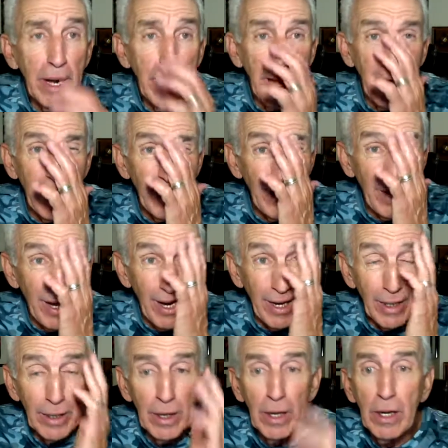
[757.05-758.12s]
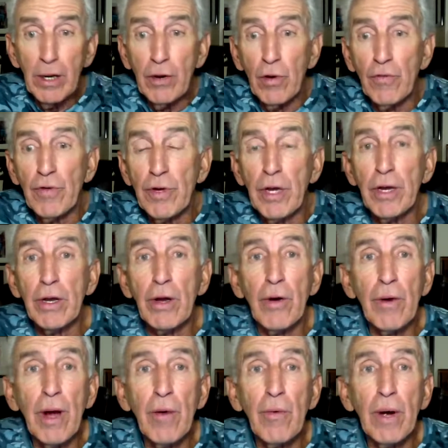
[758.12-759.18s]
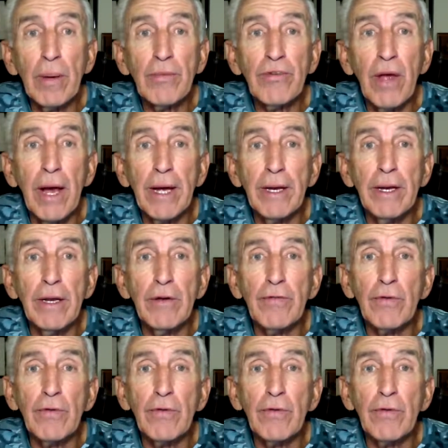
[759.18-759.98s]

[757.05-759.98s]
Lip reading: And don't forget to go to our website and